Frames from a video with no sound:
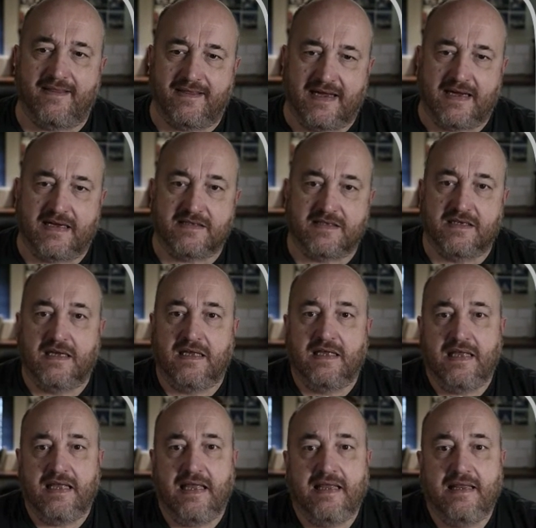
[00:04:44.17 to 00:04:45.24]
that
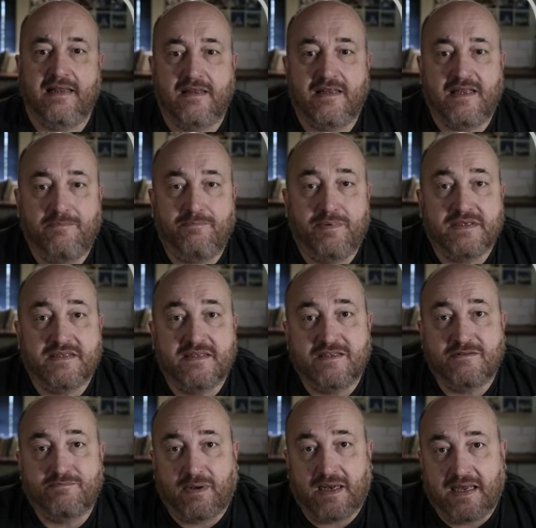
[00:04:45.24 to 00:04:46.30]
in the business
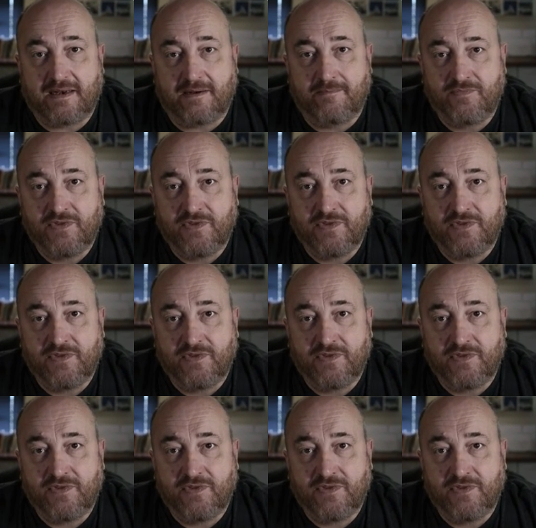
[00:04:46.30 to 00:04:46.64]
plan.